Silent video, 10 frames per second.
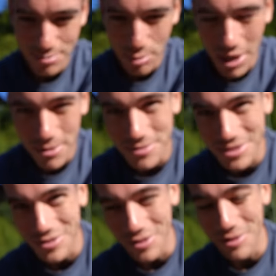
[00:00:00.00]

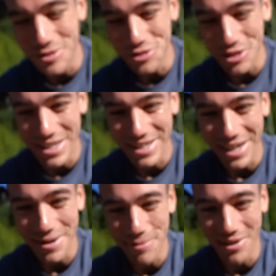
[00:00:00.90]
Plums from a tree
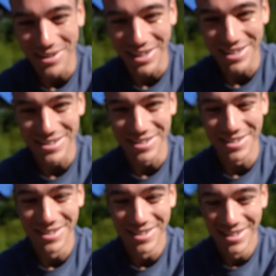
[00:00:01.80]
that I parked next to.